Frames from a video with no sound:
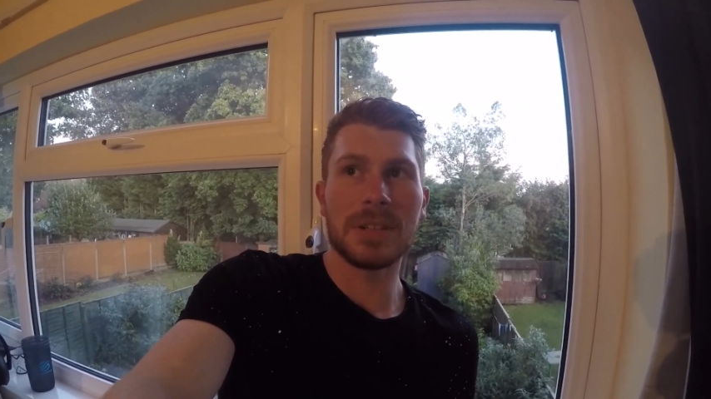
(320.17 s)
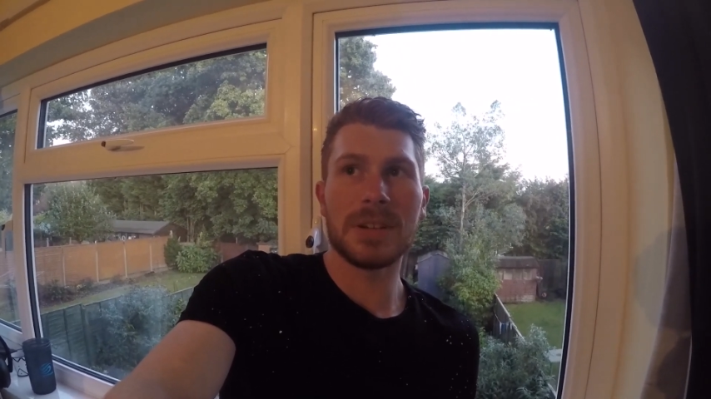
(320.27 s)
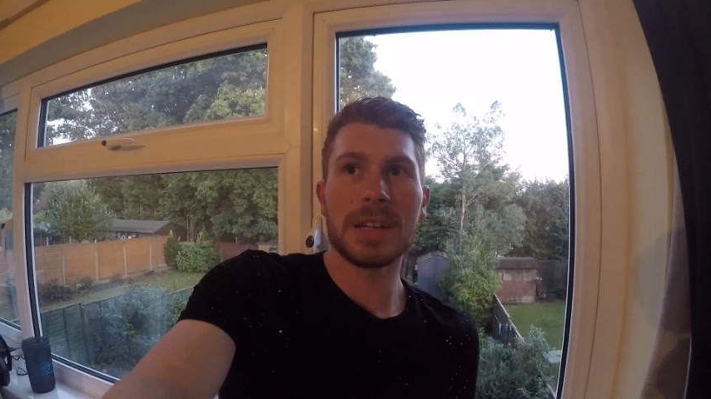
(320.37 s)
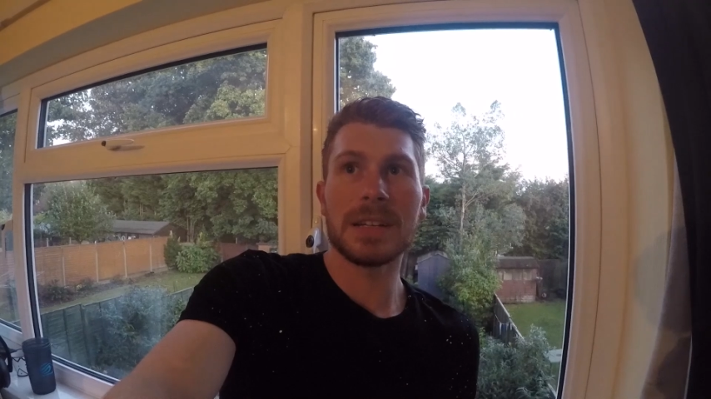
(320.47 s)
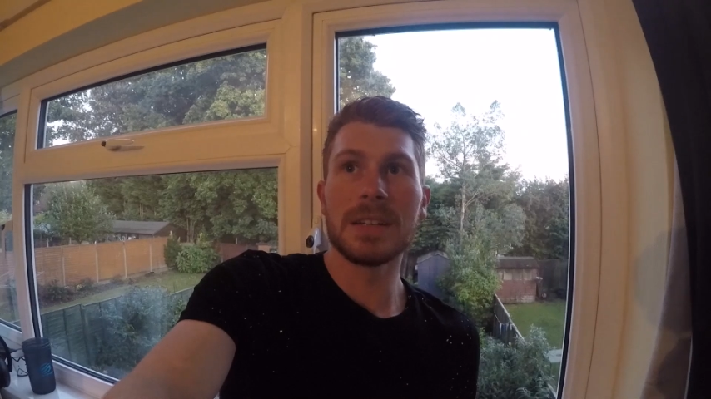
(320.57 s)

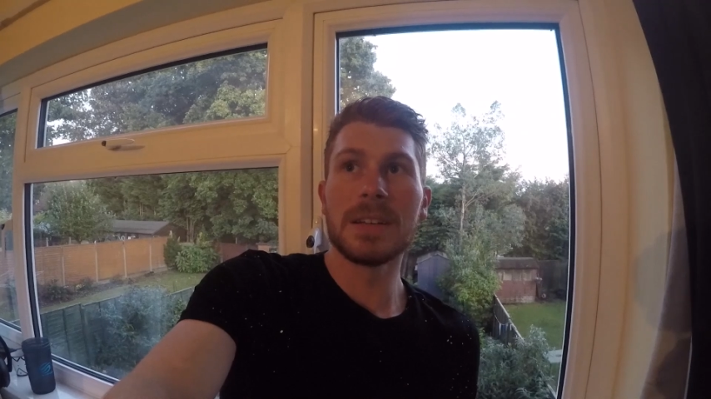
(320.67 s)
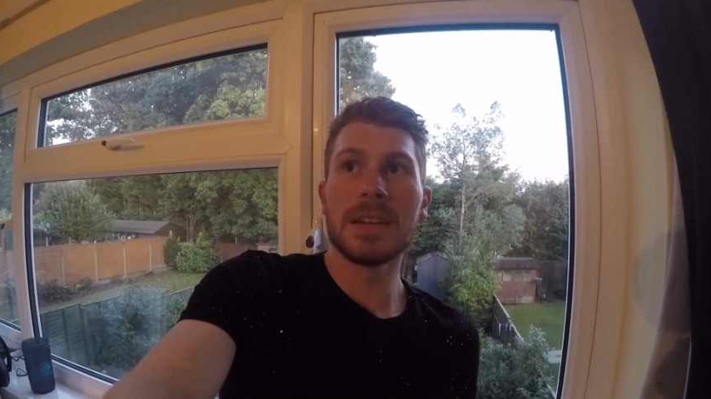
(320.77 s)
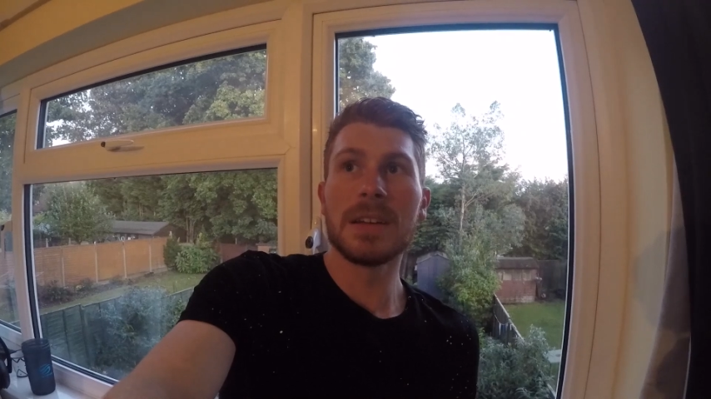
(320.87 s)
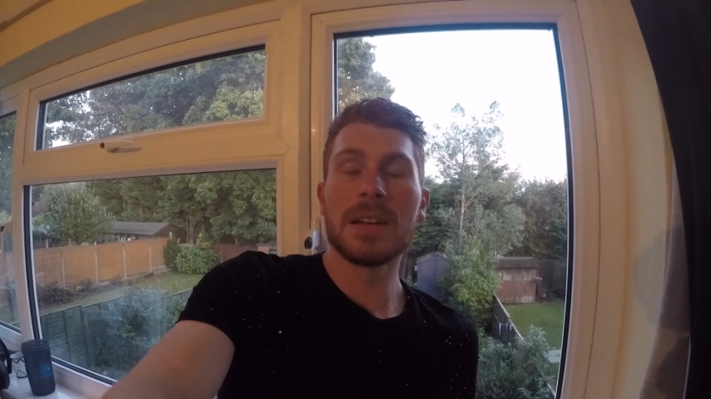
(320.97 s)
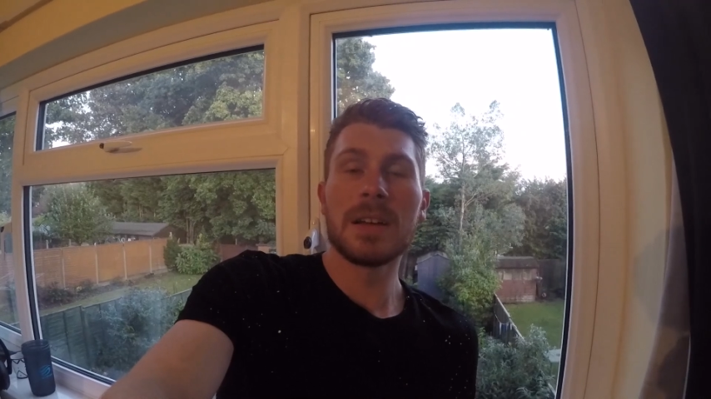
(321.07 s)
uni.
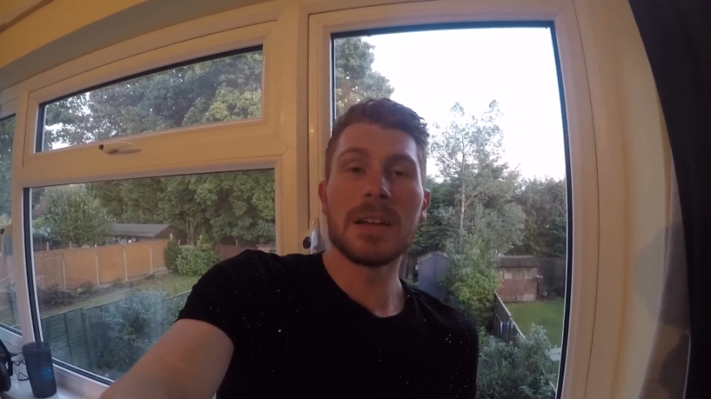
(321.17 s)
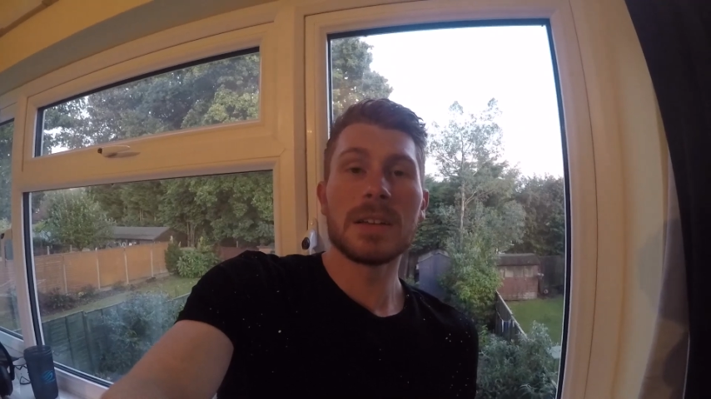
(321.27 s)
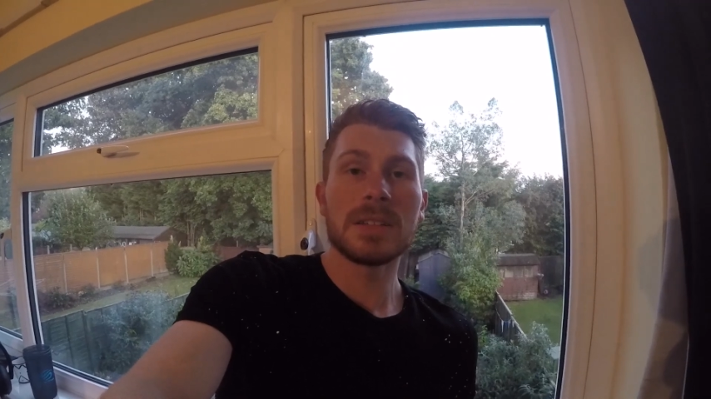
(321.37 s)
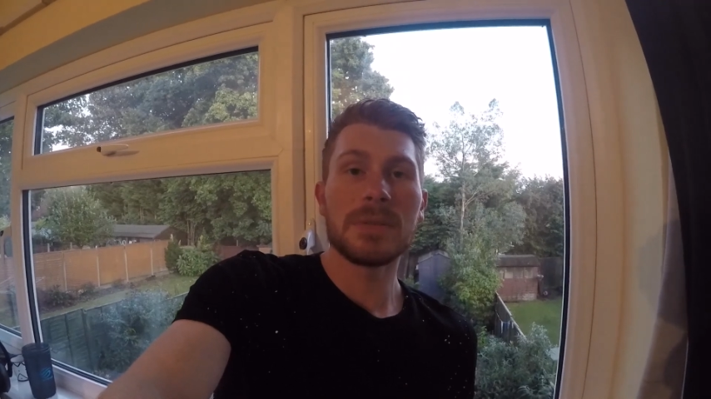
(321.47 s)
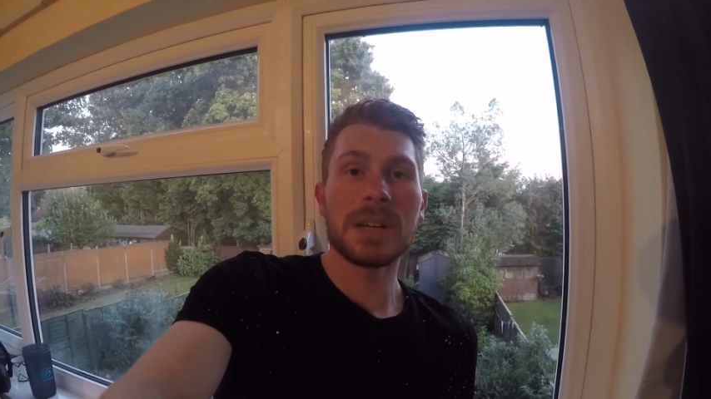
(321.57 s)

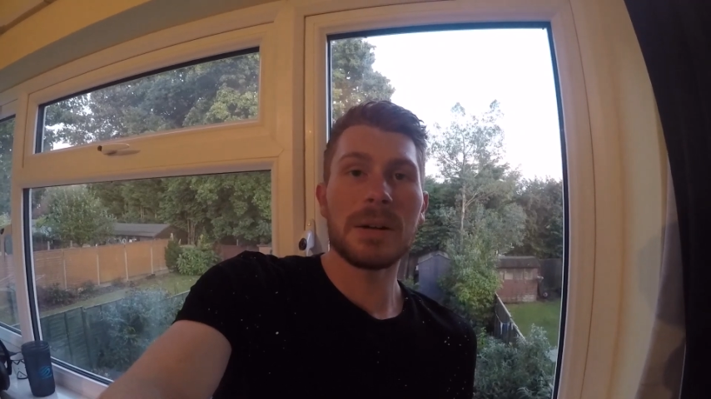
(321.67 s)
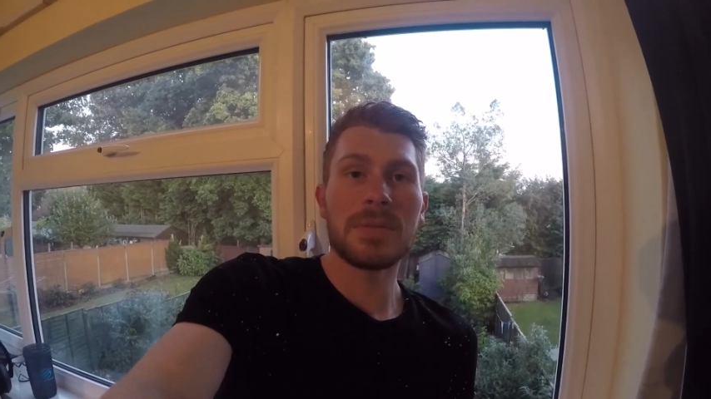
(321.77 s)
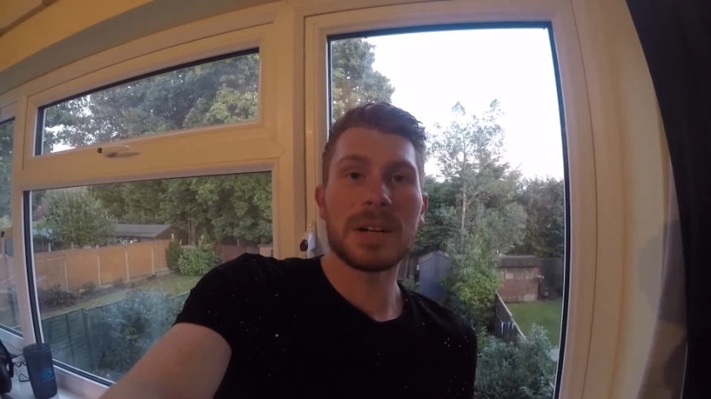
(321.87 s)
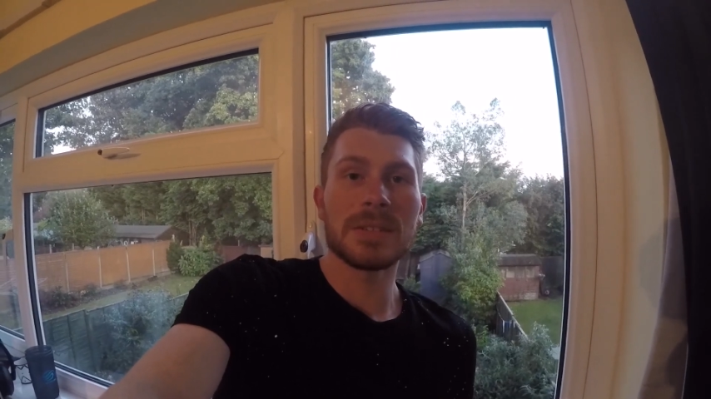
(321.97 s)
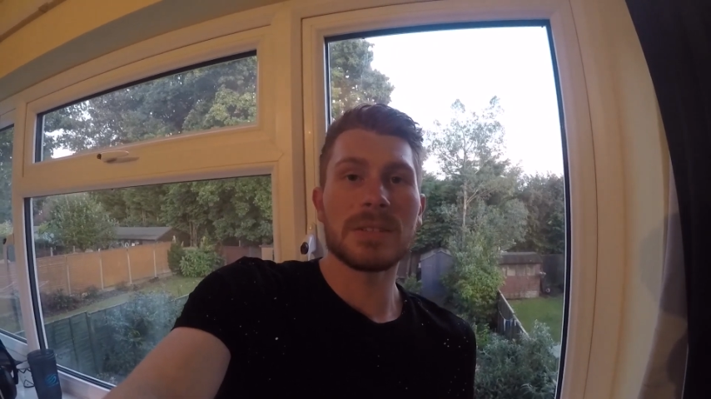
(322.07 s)
So we come
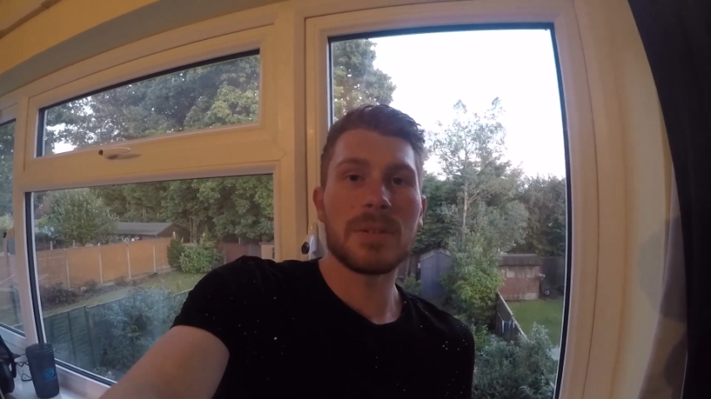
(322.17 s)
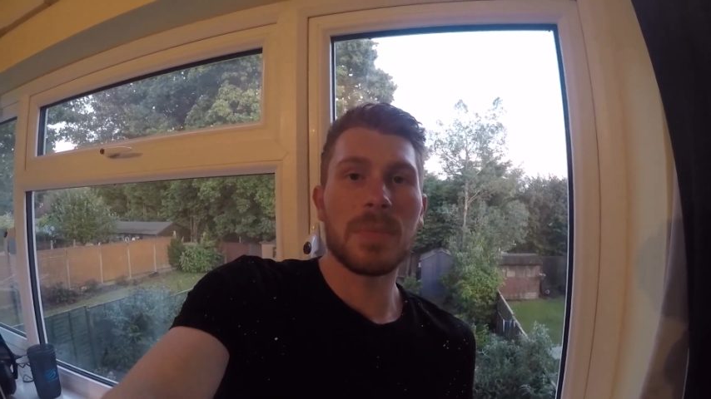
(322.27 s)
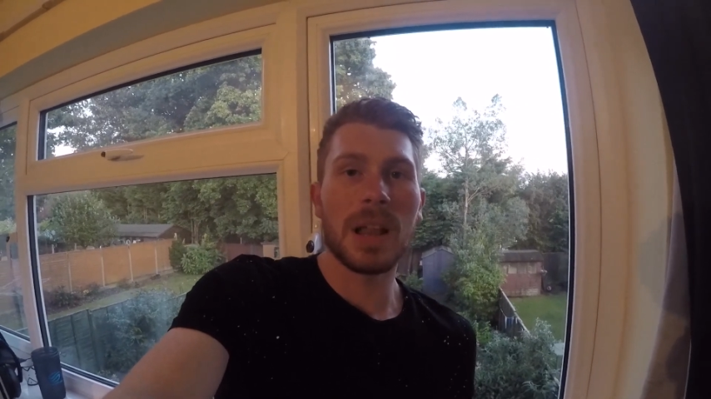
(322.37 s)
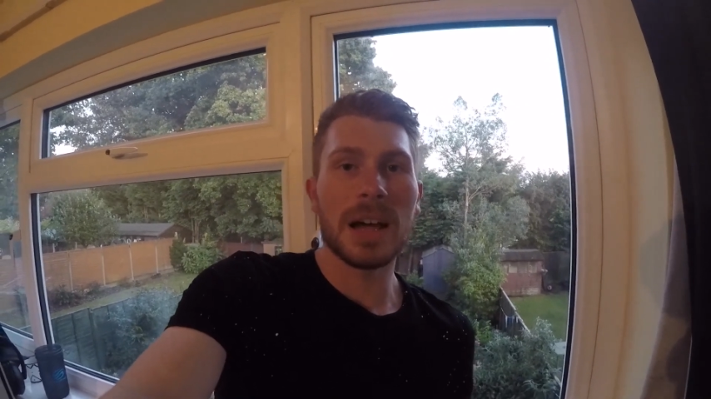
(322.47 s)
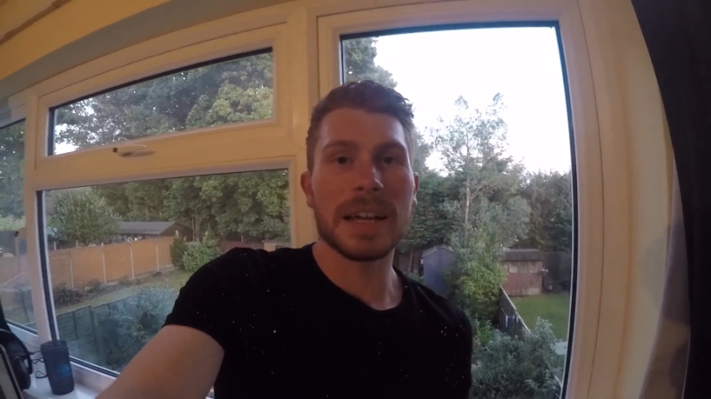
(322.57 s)
around to
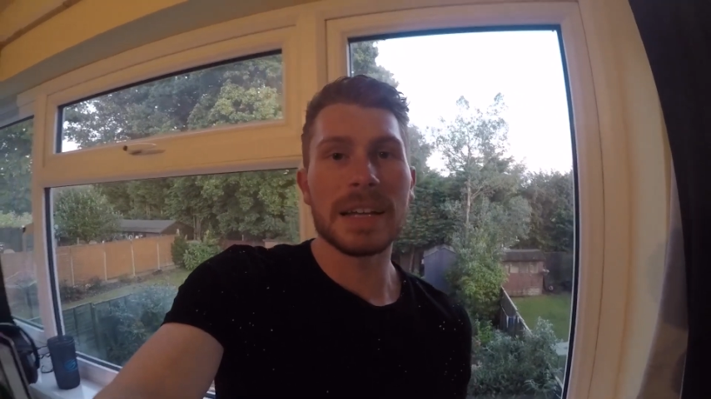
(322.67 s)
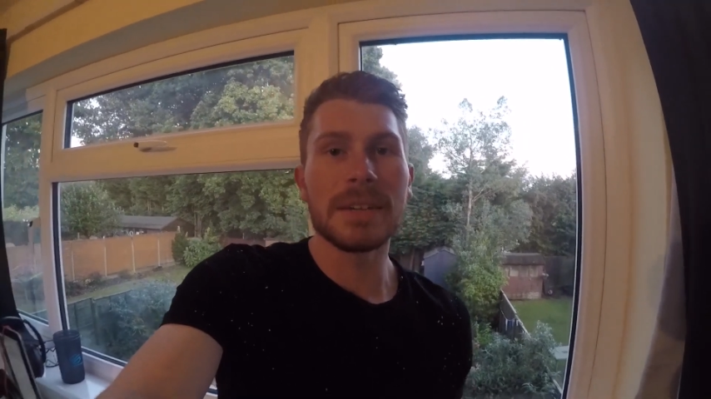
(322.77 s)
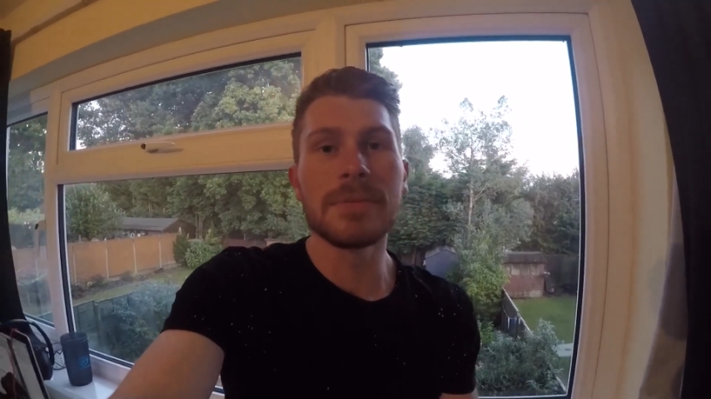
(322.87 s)
applying.